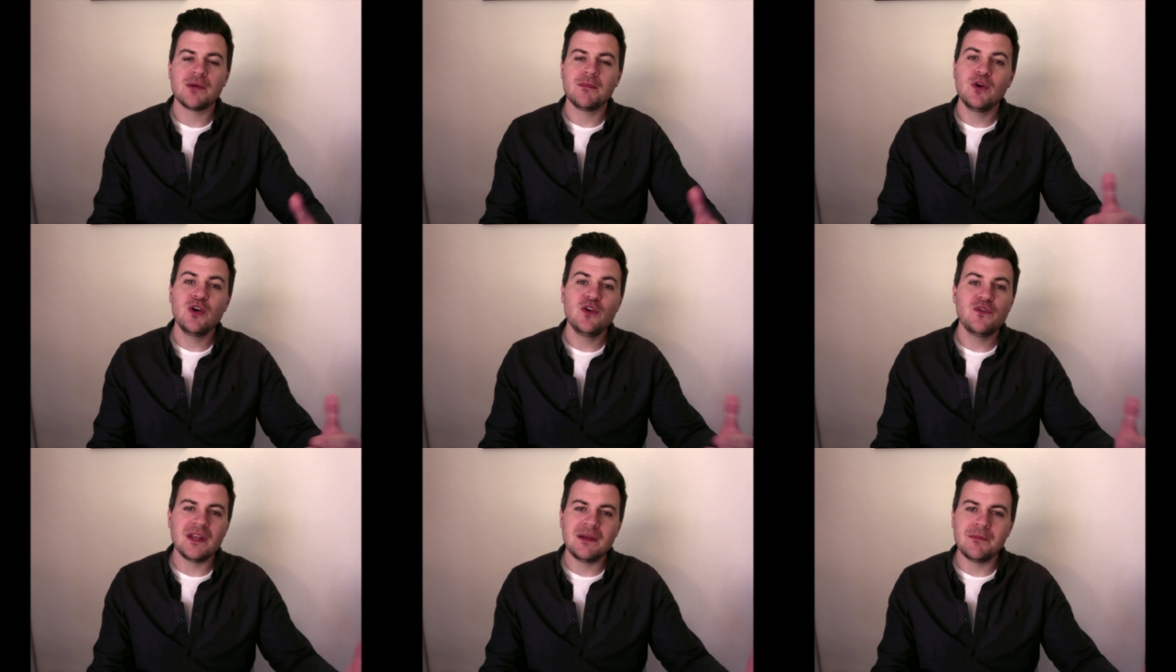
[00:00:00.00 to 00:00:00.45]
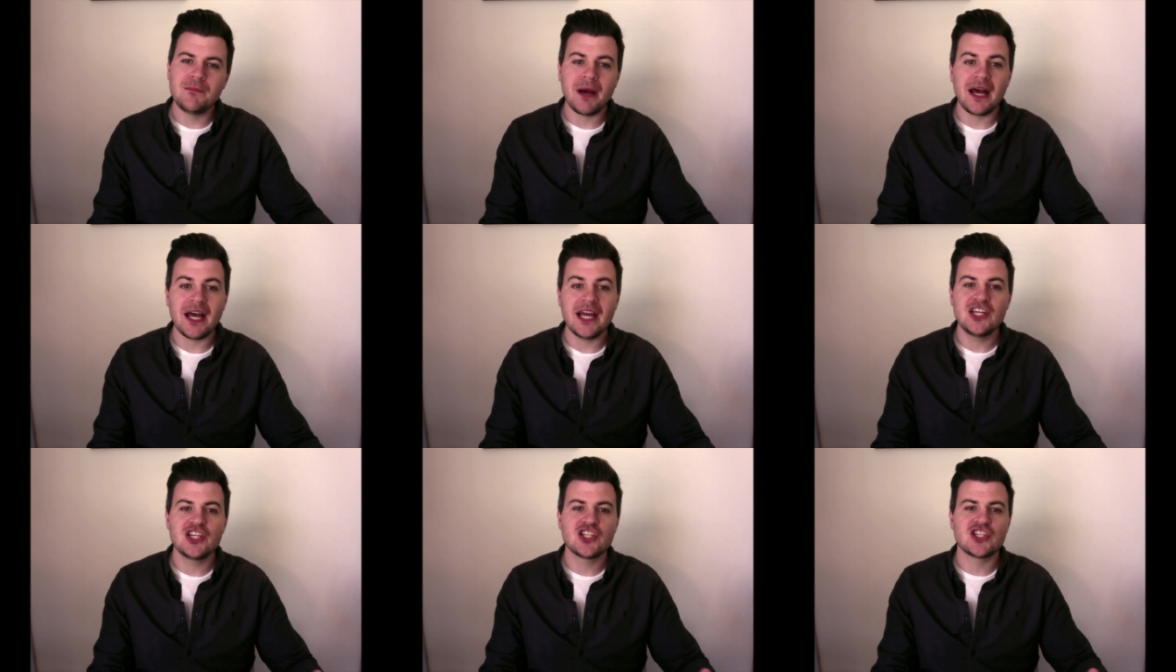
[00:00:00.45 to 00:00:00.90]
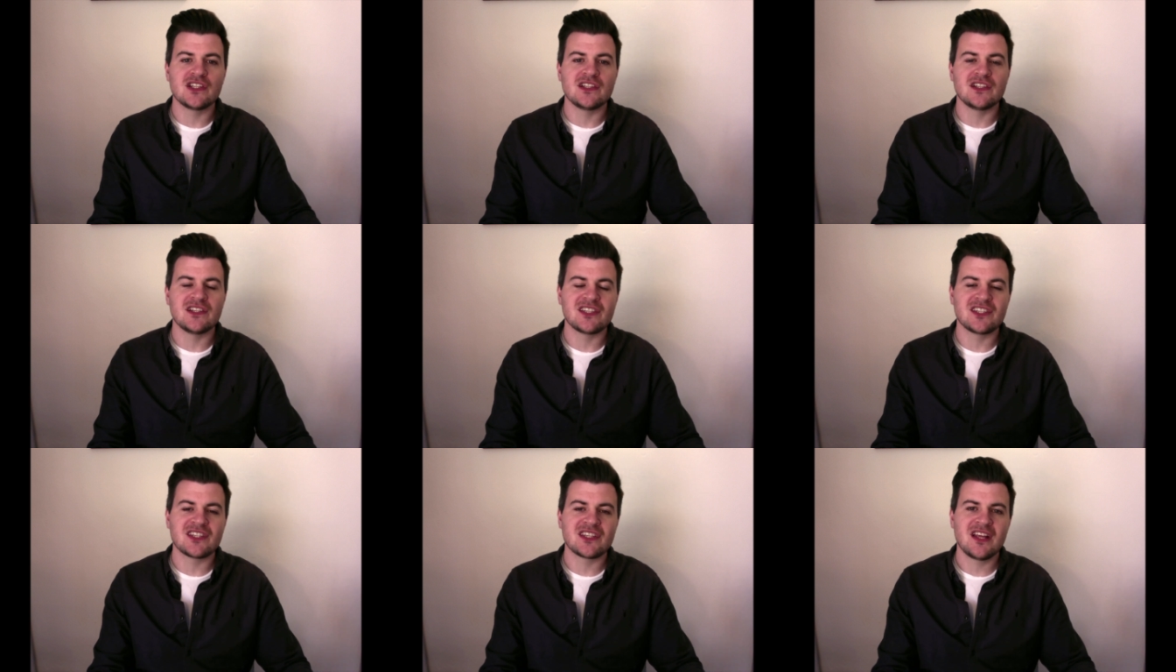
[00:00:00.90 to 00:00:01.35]
moving
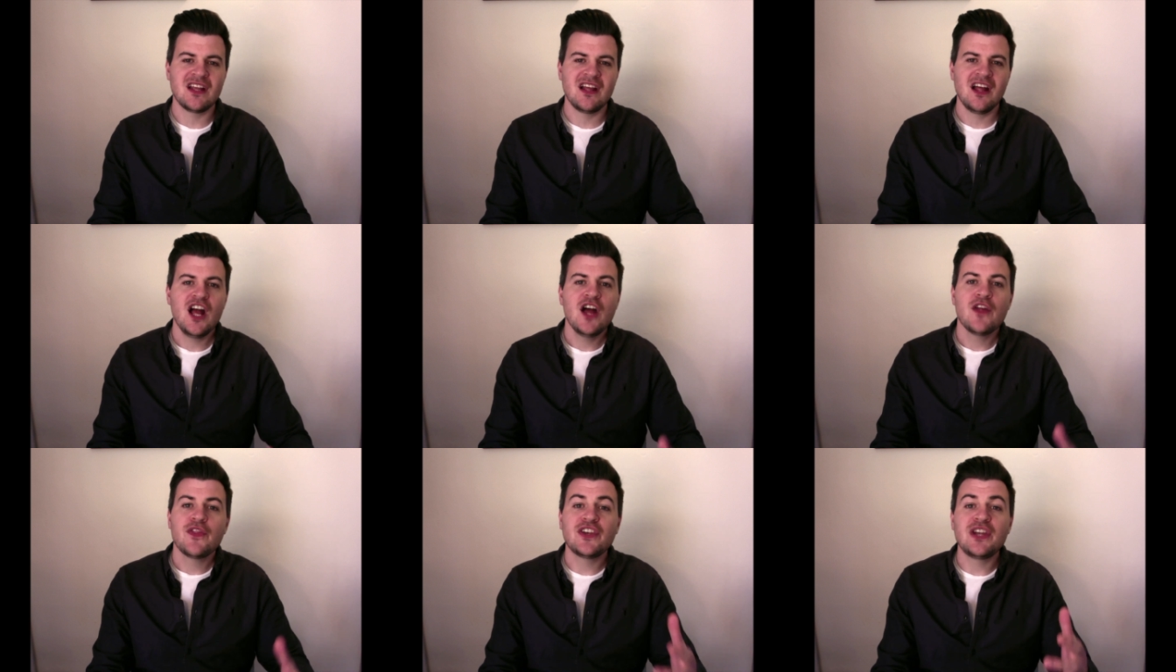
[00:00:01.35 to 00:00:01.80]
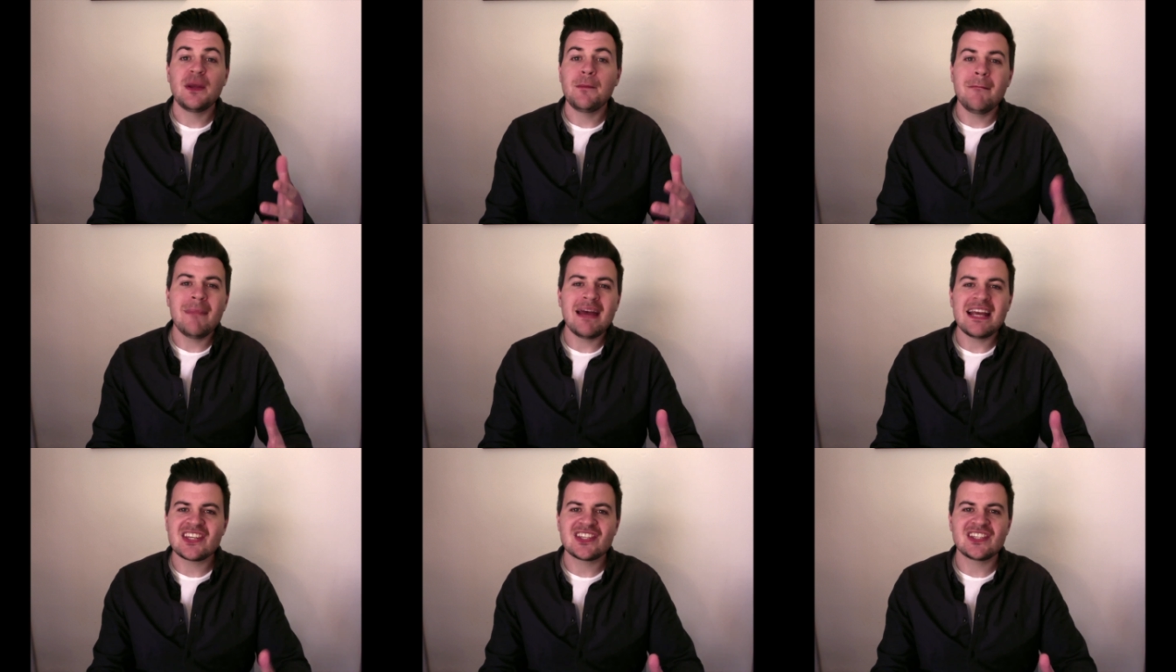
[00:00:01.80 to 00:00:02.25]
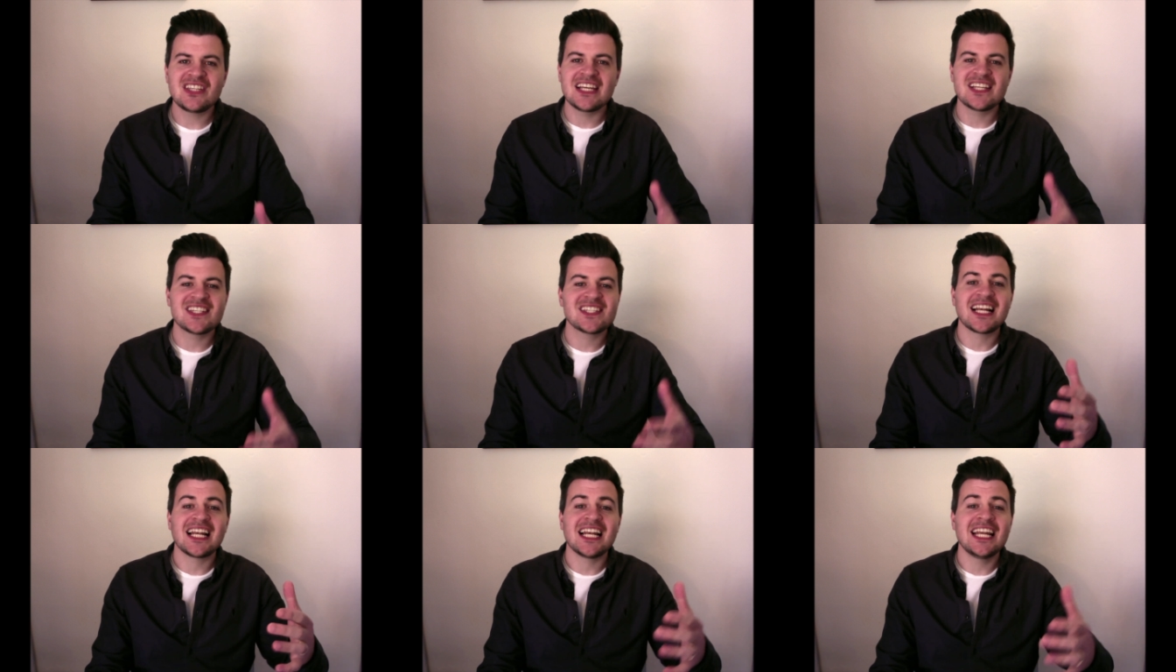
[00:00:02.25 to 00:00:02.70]
patients, the domestics
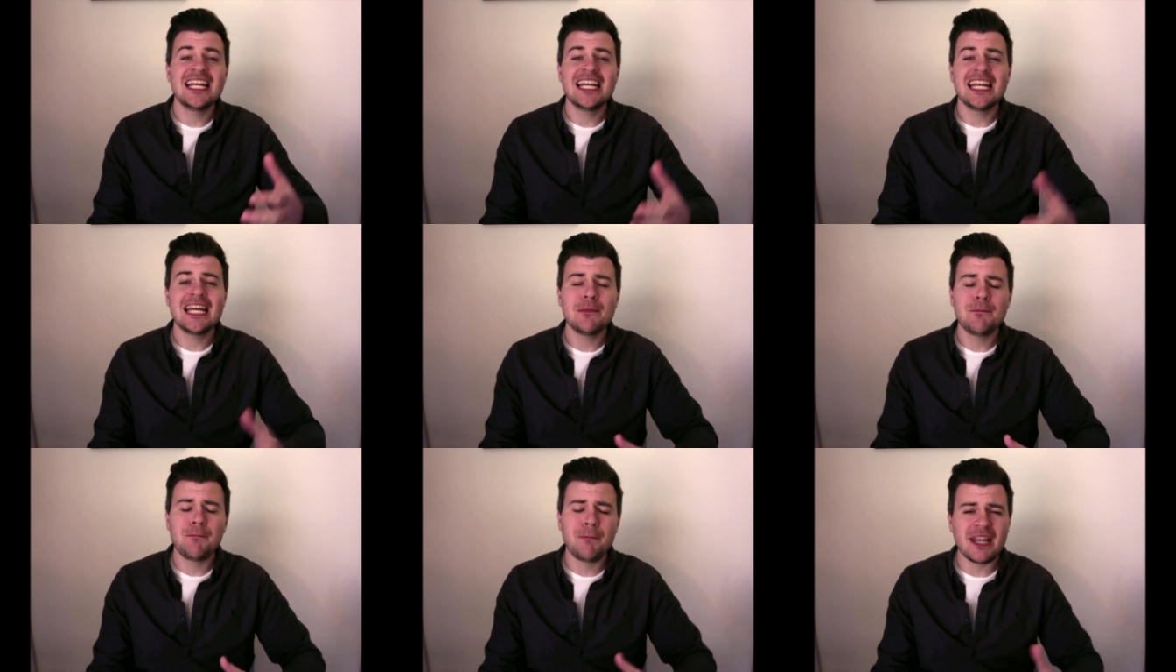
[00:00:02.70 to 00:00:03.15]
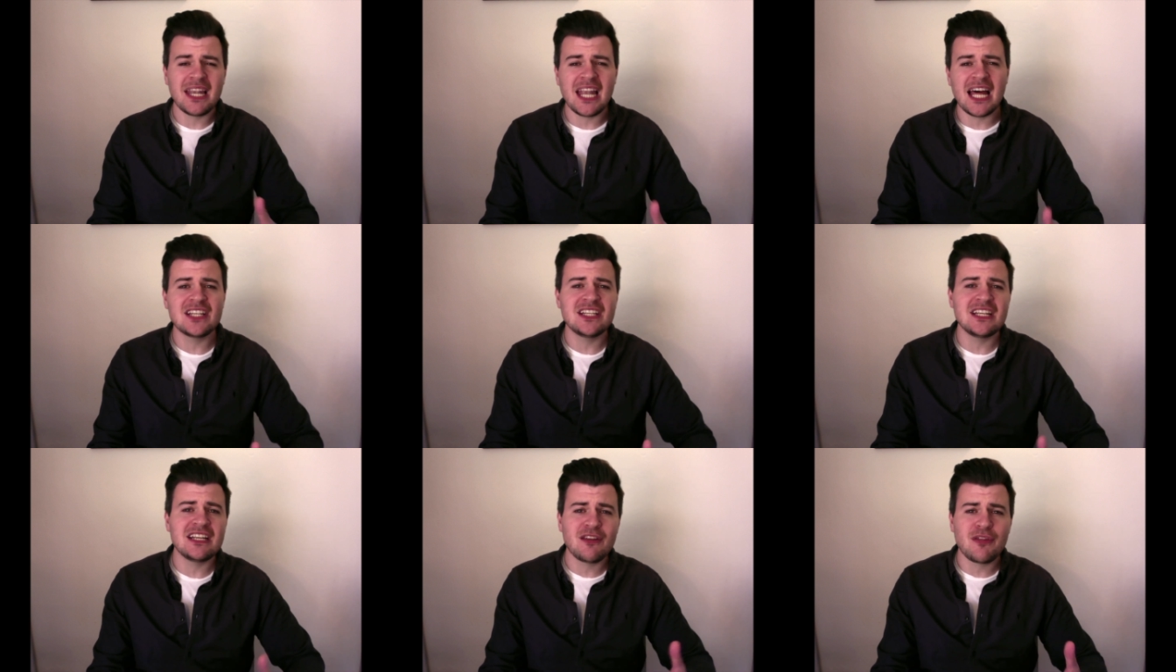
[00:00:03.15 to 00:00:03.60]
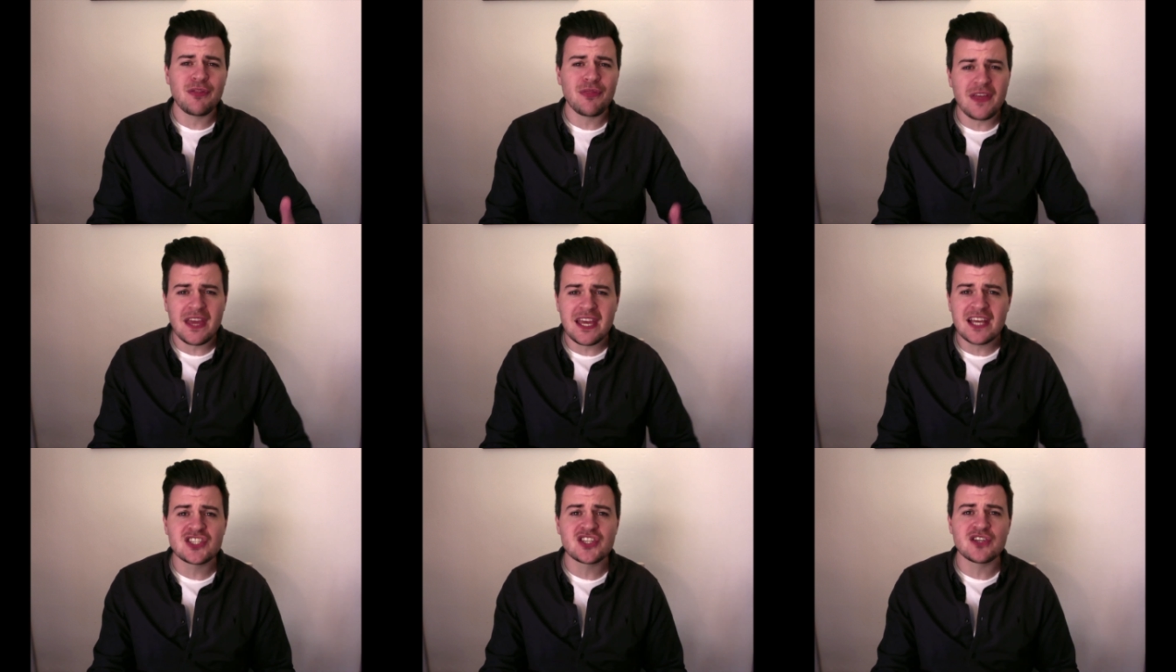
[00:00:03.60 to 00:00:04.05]
cleaning bloodied
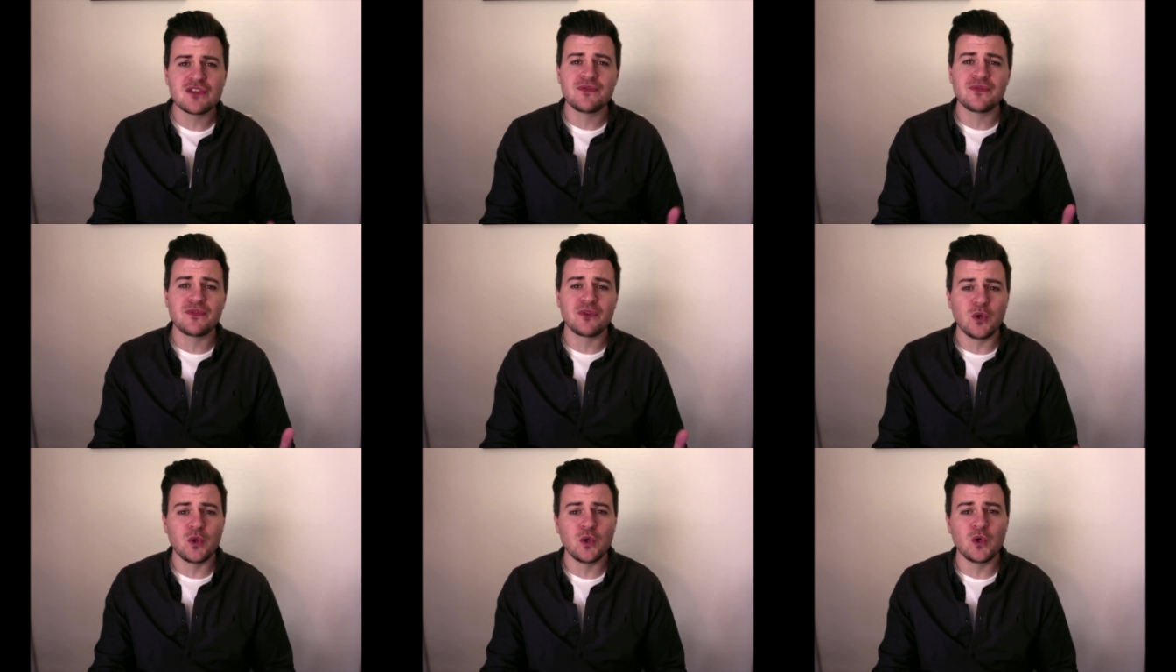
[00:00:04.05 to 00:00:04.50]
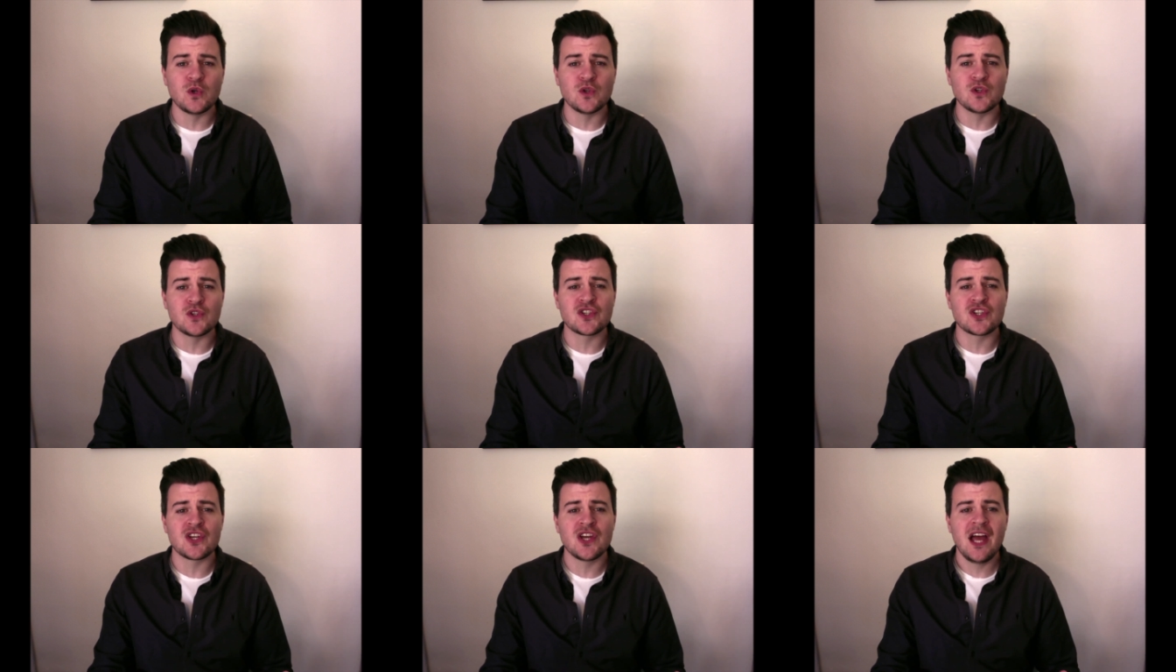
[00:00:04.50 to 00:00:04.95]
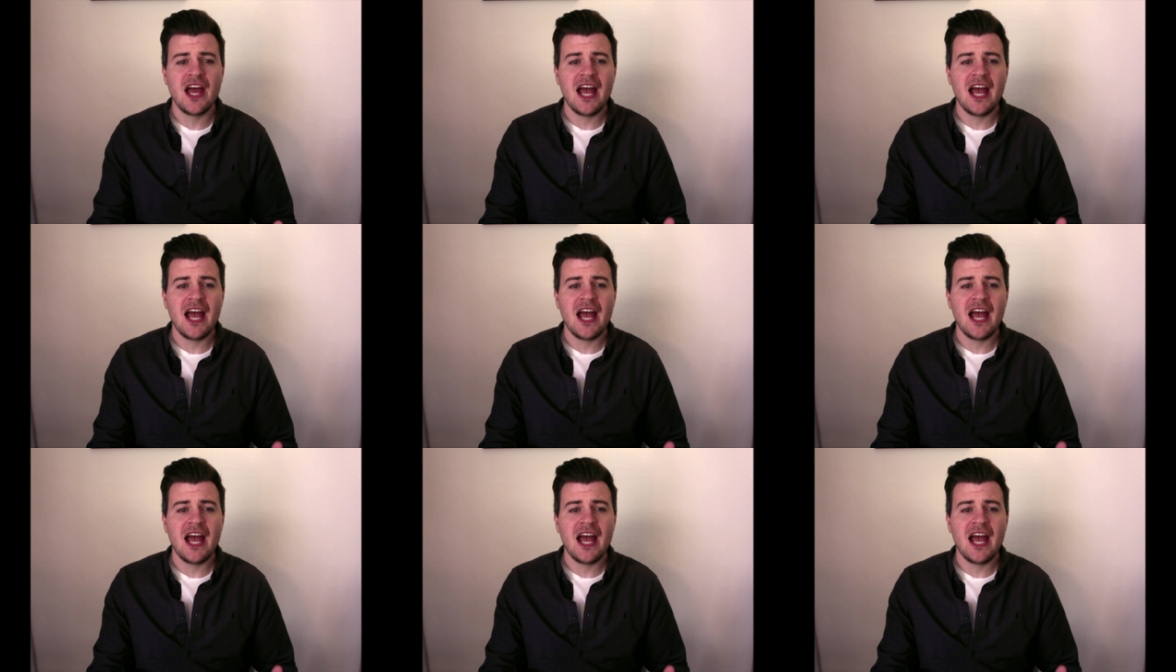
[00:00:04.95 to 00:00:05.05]
theatre floors,